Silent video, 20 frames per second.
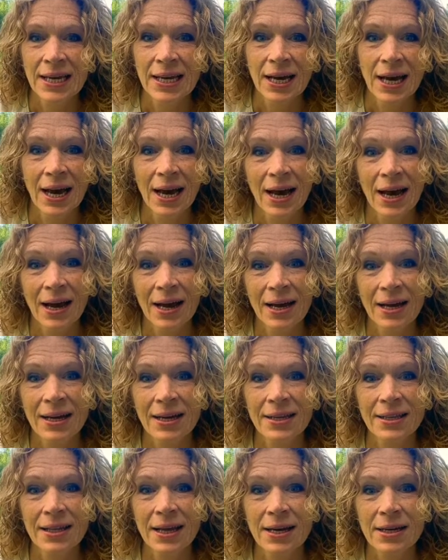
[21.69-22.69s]

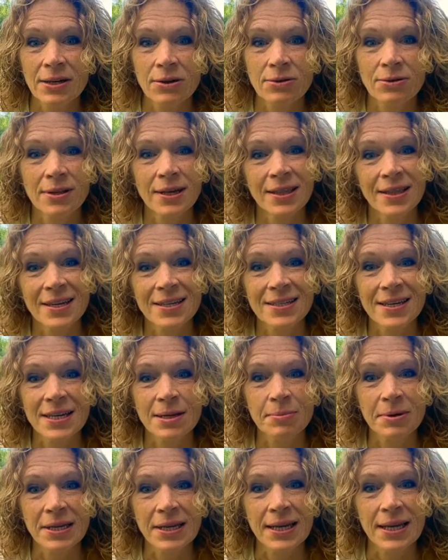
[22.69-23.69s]
uh, I don't think there's
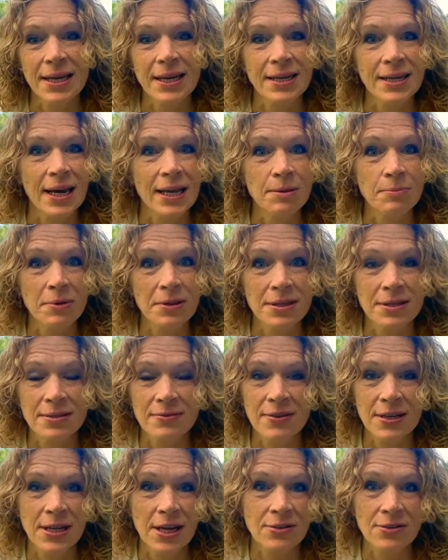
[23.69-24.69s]
anybody here yet, but this
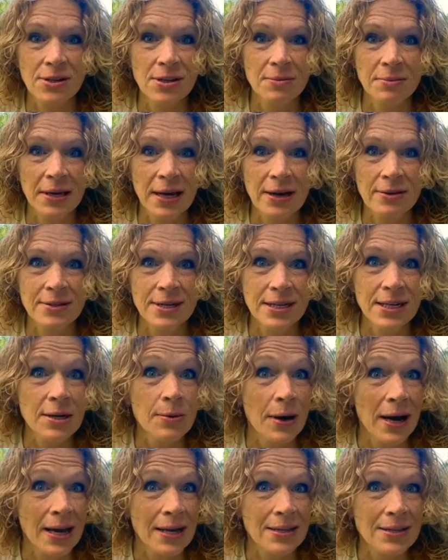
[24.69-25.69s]
video is going to be out
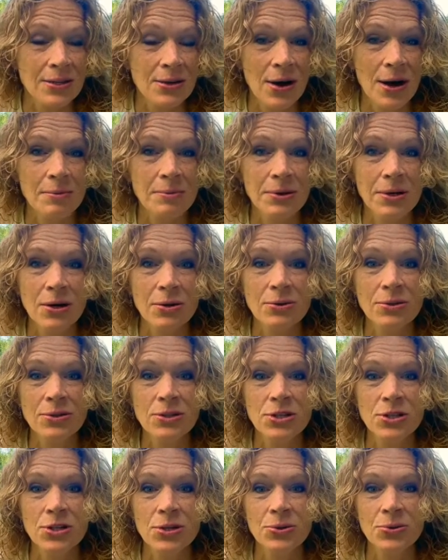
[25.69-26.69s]
anyway, so I'm going
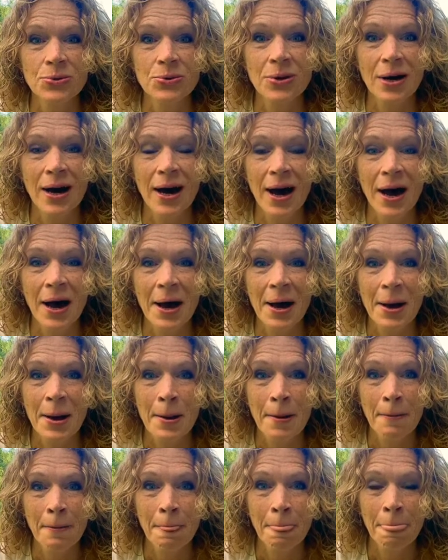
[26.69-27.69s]
to uh,
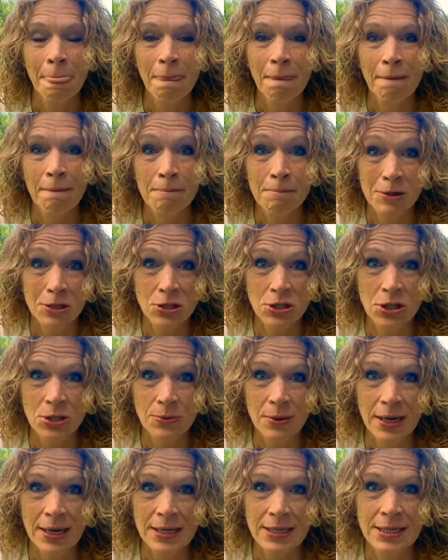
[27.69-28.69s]
pursue
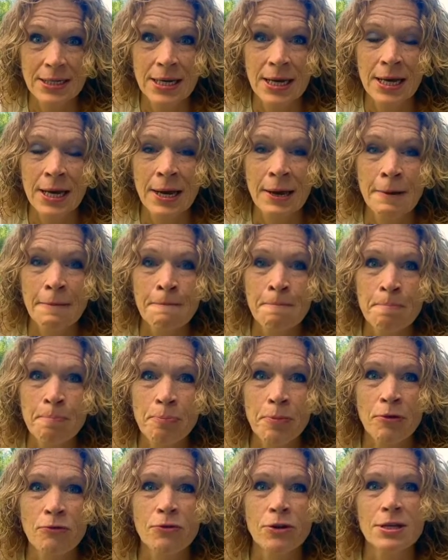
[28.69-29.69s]
it.
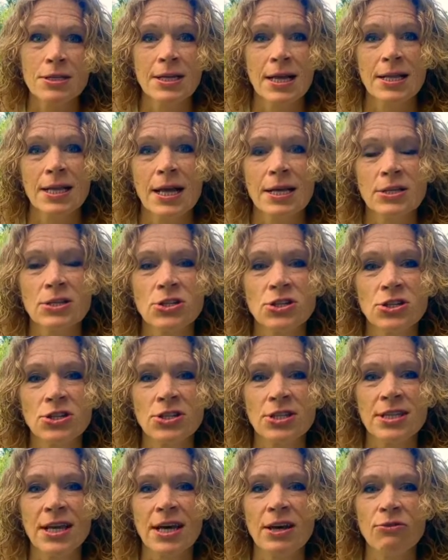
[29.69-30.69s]
But first, I'd like to just
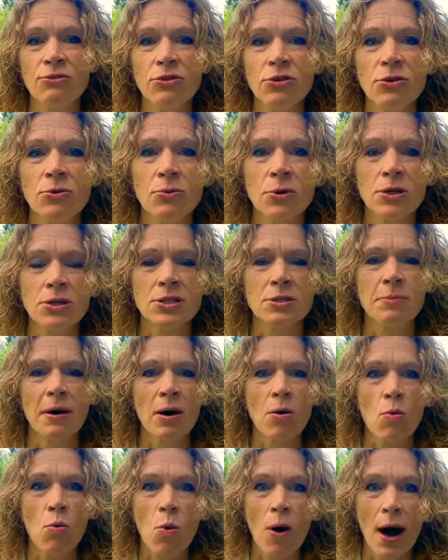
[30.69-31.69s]
say a few words about
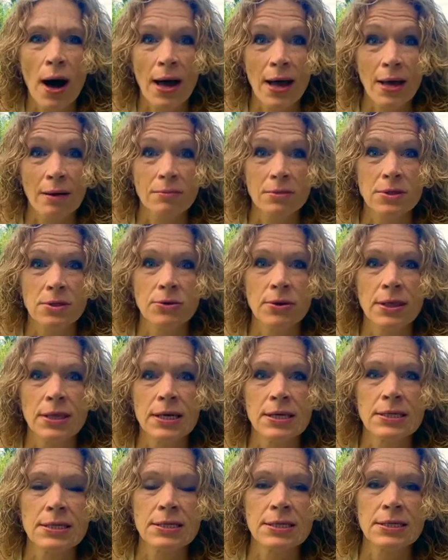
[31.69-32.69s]
why I'm doing
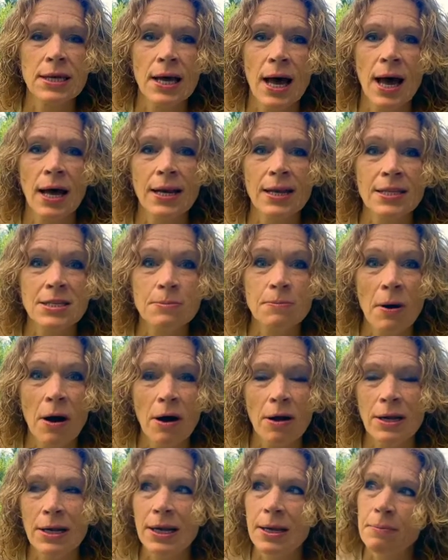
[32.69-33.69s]
this. And it's
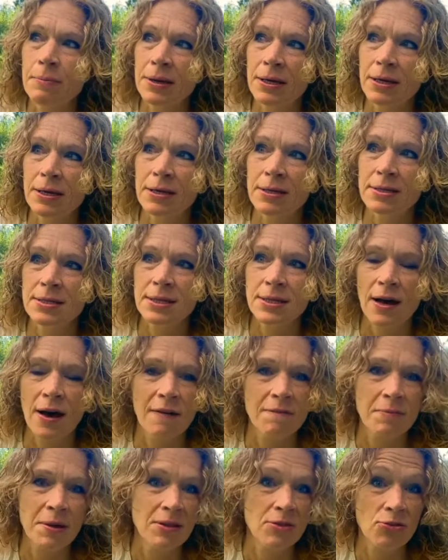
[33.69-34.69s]
partly because
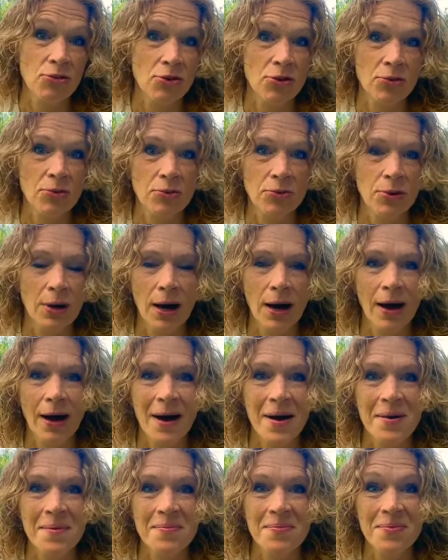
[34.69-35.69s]
I've been through
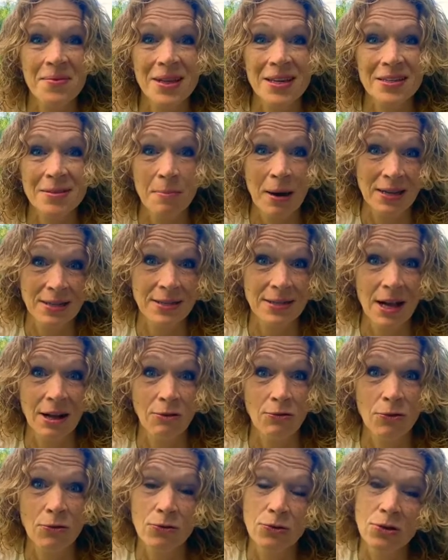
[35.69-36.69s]
um, this
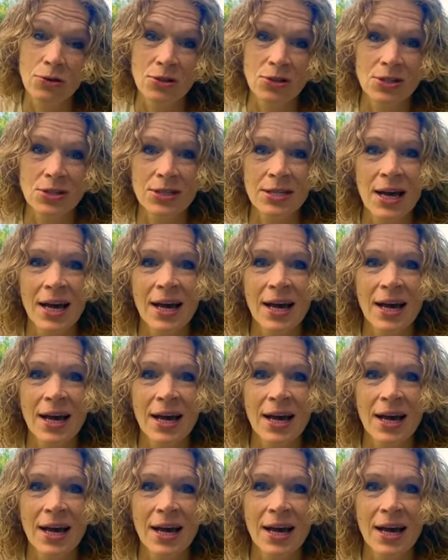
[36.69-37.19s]
myself, of course.